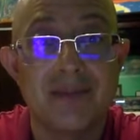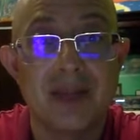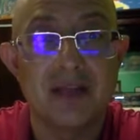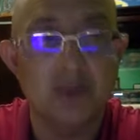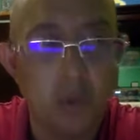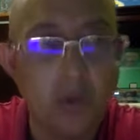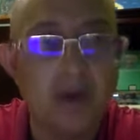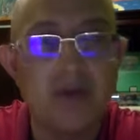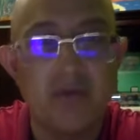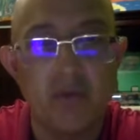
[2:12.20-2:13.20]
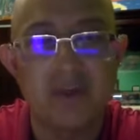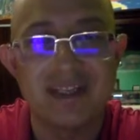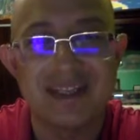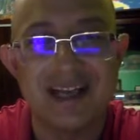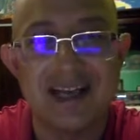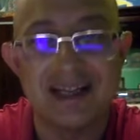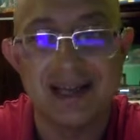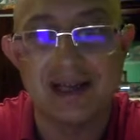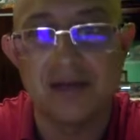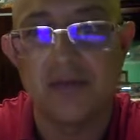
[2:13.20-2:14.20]
It's only
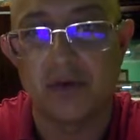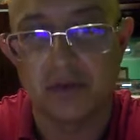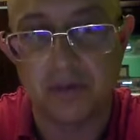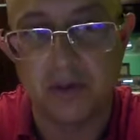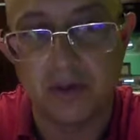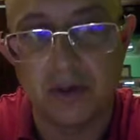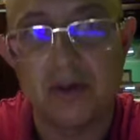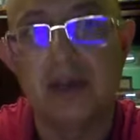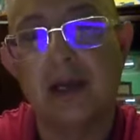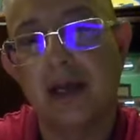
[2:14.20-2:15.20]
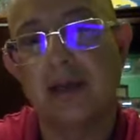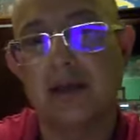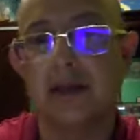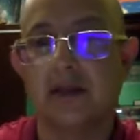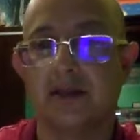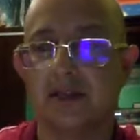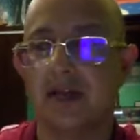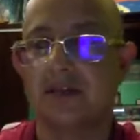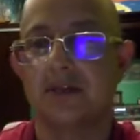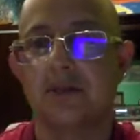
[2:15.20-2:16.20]
$49 for smaller, and little
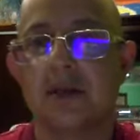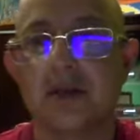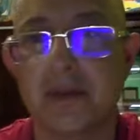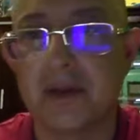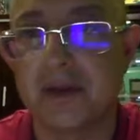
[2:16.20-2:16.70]
sizes bigger,